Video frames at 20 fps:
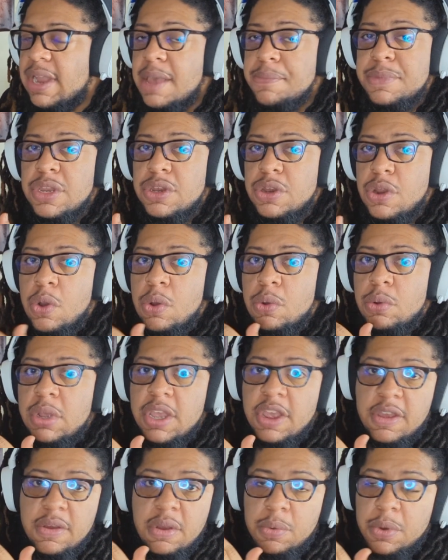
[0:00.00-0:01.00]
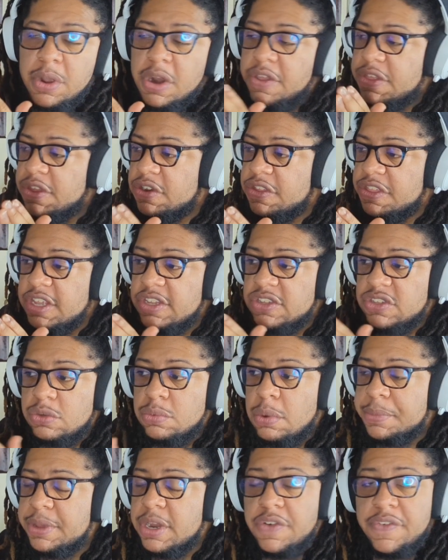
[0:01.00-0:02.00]
Let me know what other things
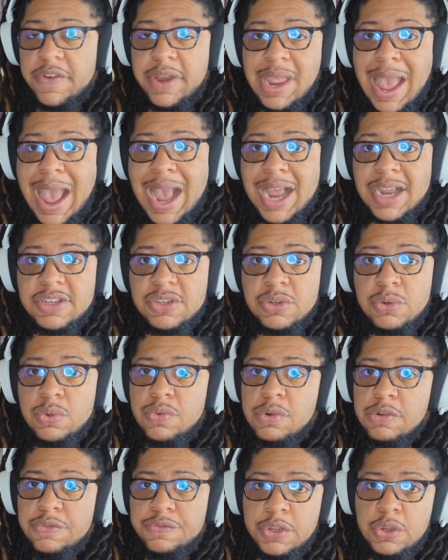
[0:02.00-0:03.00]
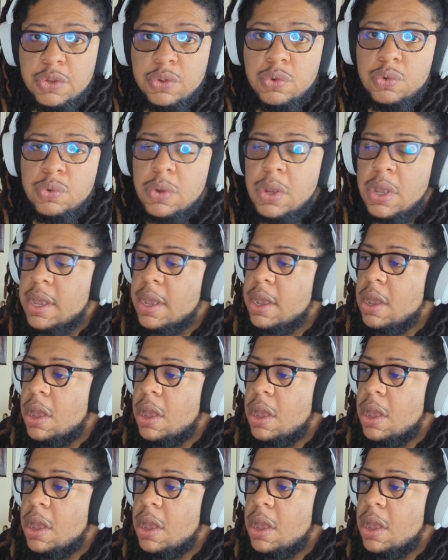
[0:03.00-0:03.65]
you want me to react to, review,